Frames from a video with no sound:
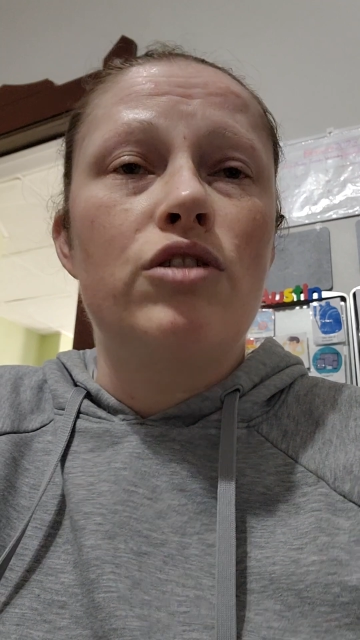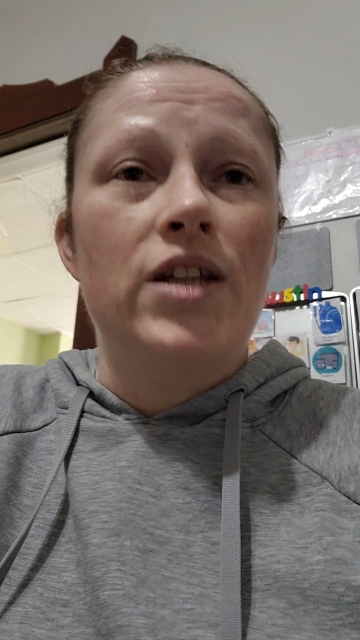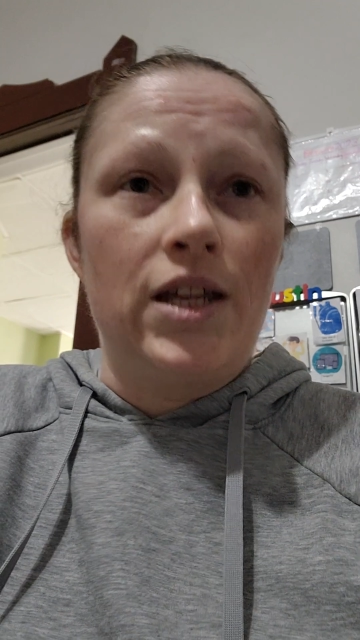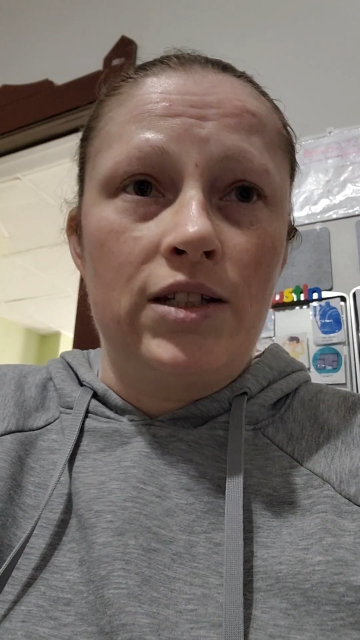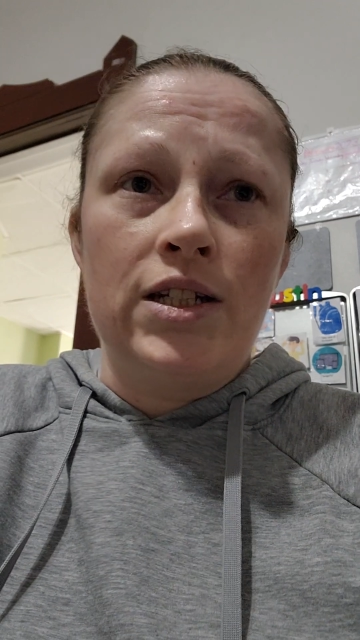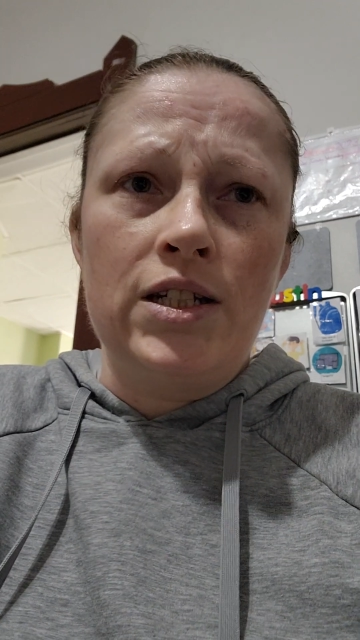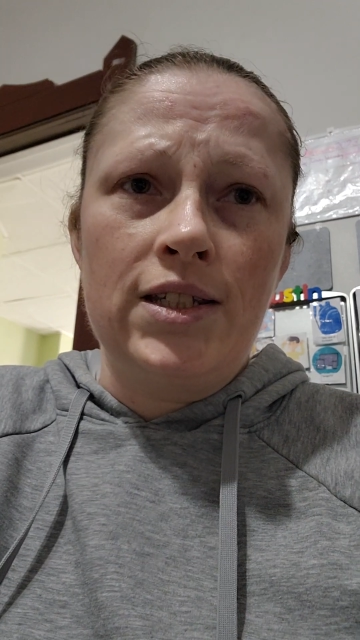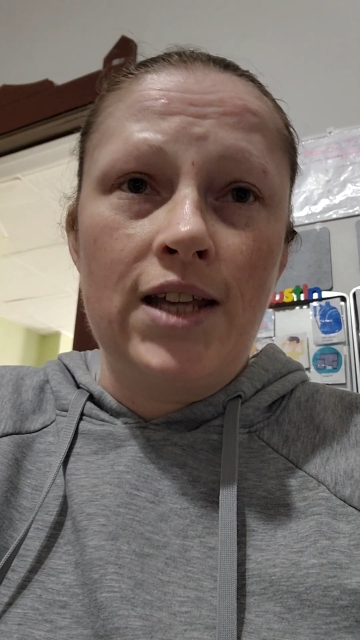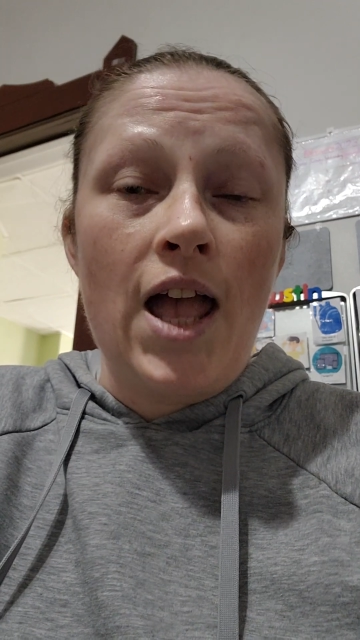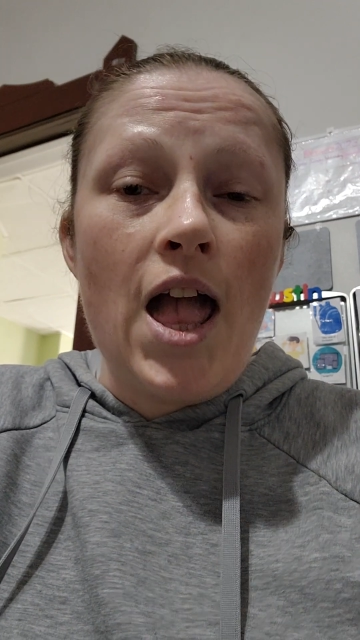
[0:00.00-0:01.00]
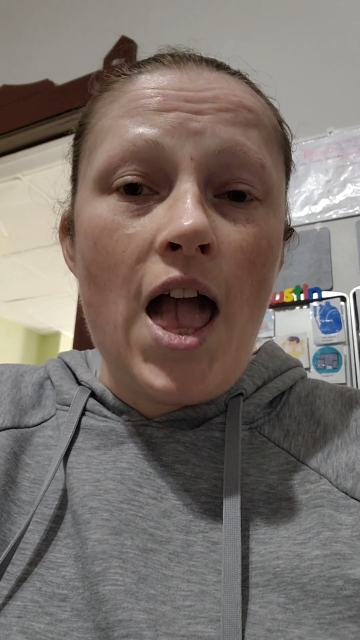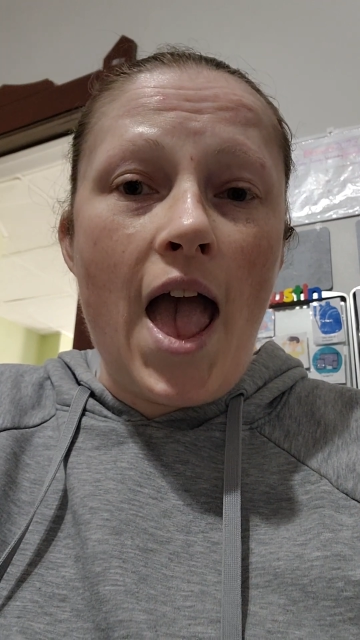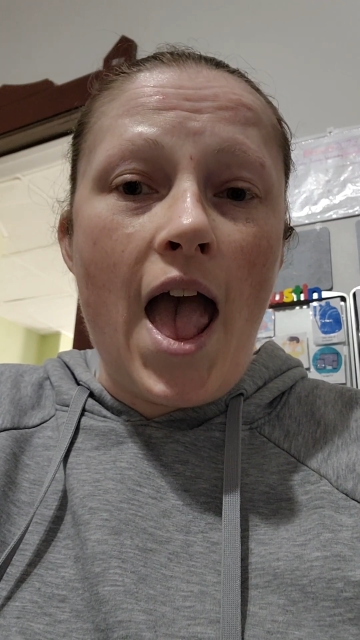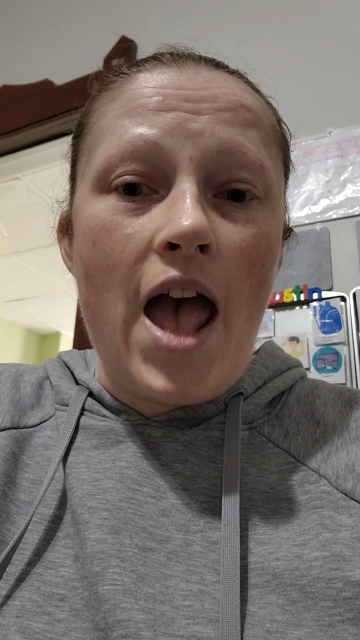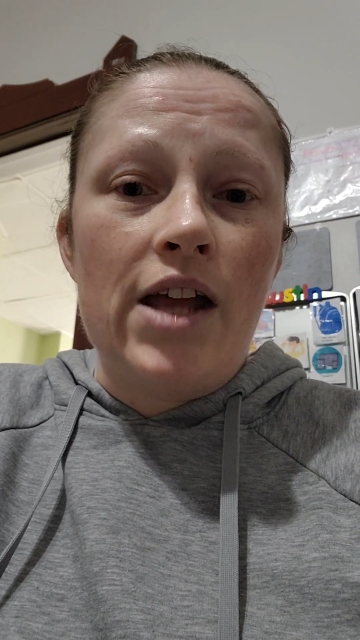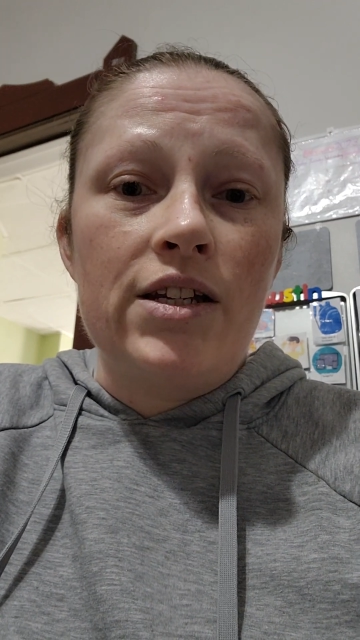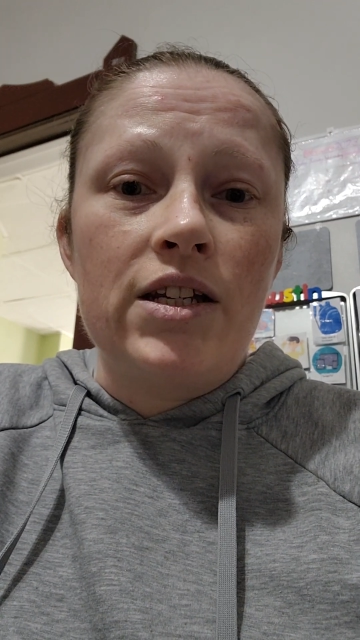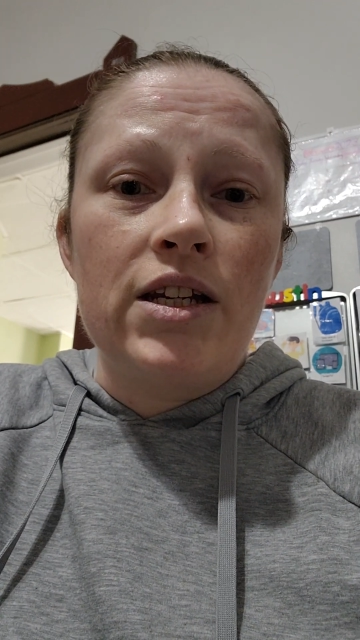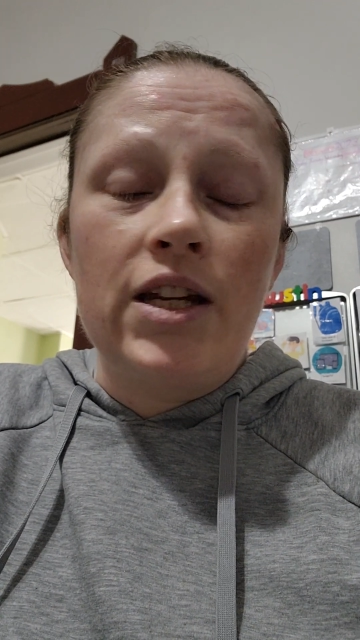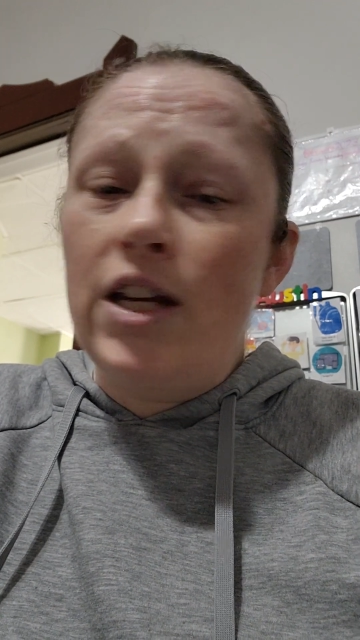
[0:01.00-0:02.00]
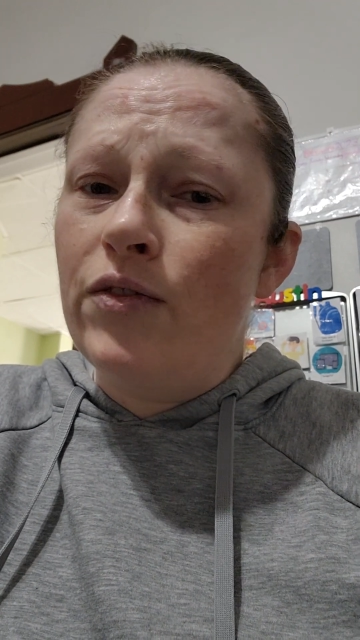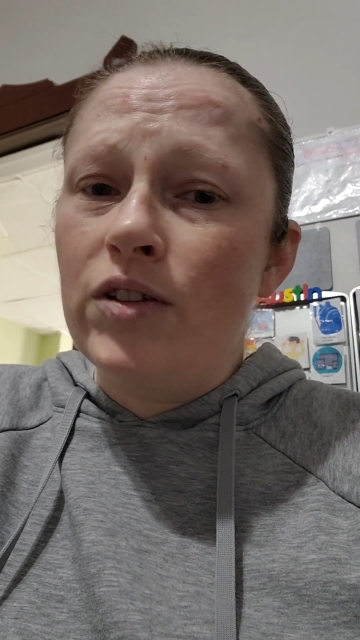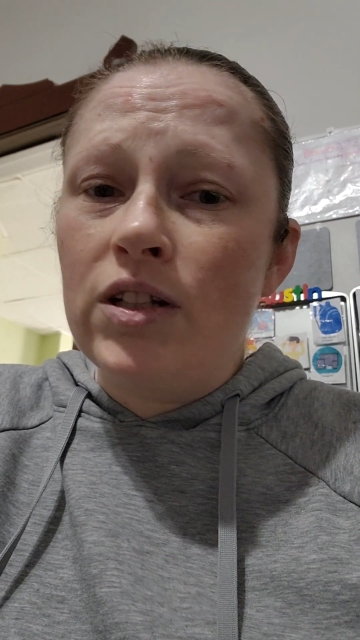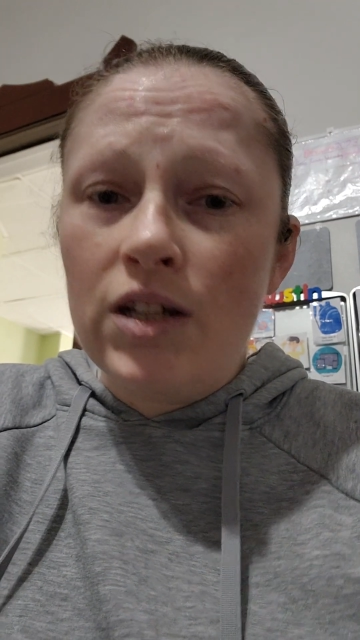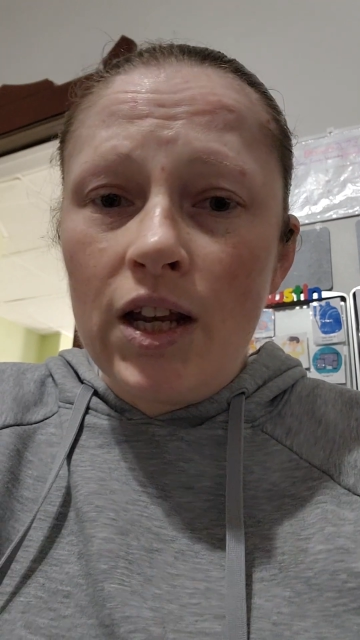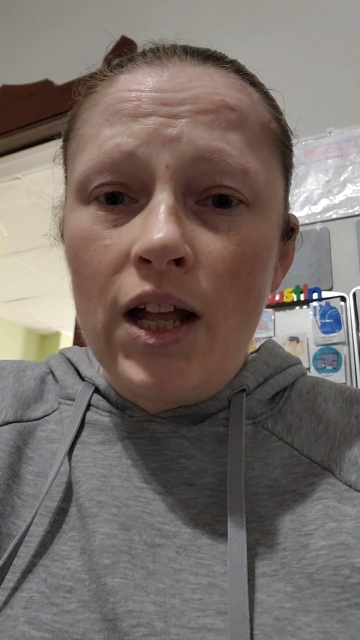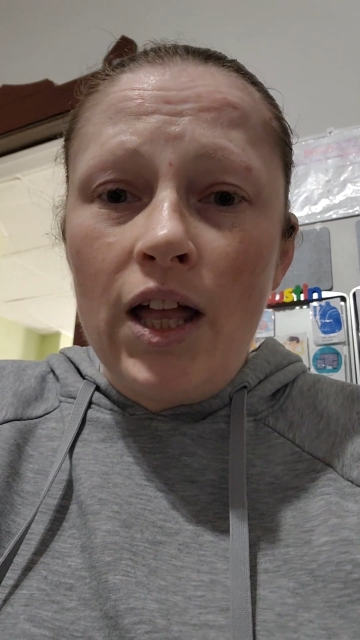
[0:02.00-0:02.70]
to illness, and even